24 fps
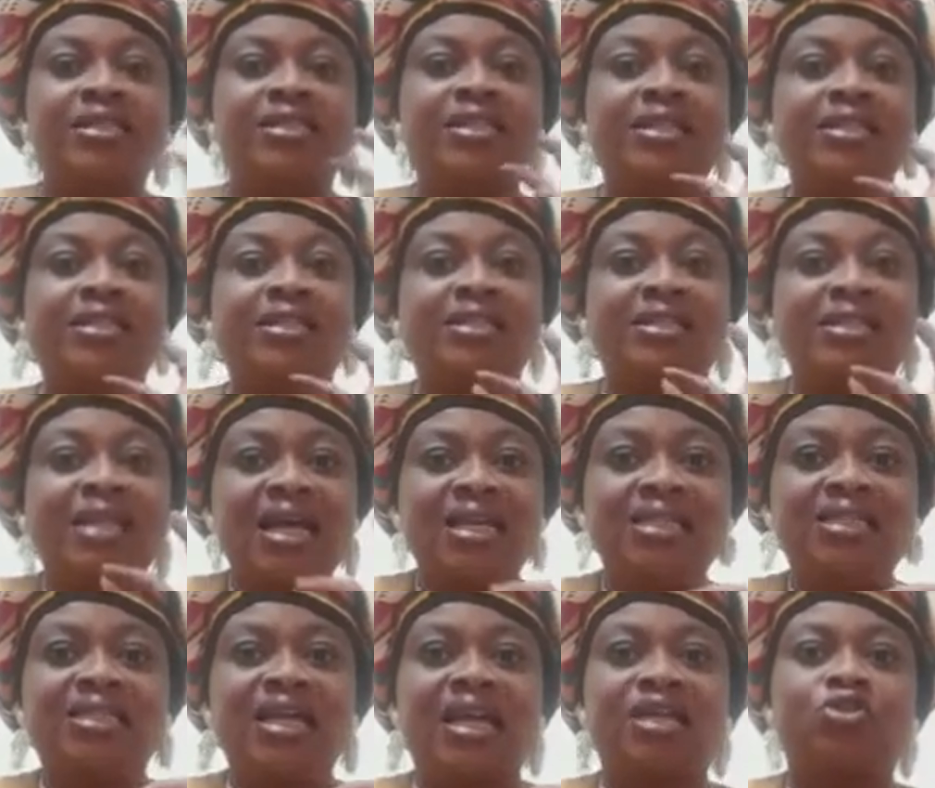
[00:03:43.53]
The
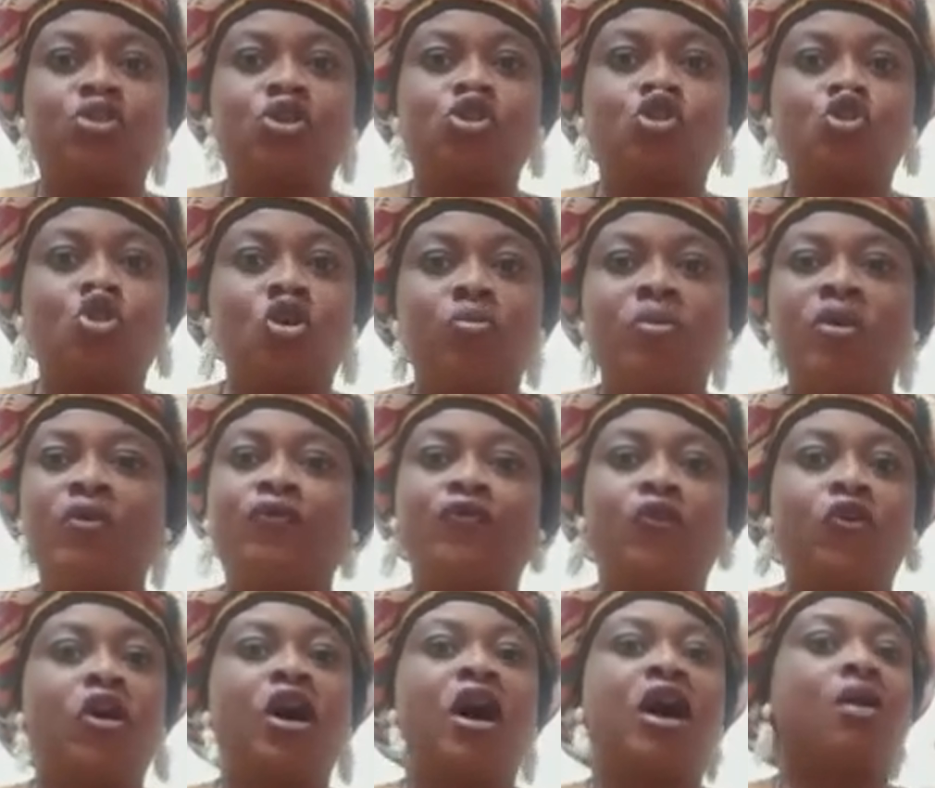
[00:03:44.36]
SAS, they are just
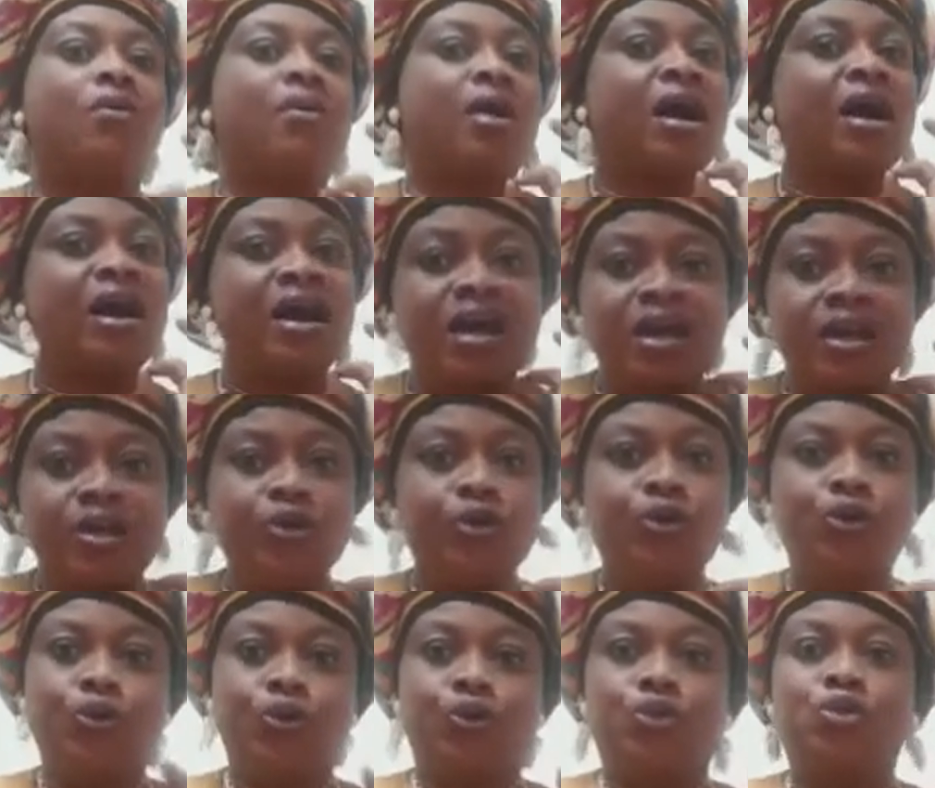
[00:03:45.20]
coming for our
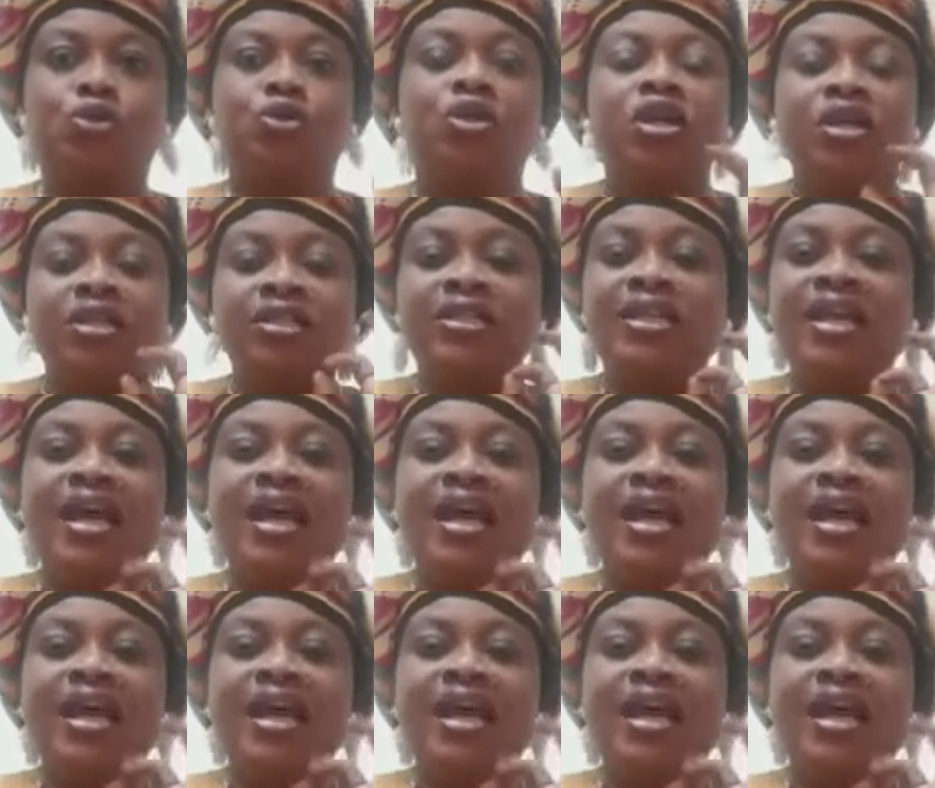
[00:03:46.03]
youths.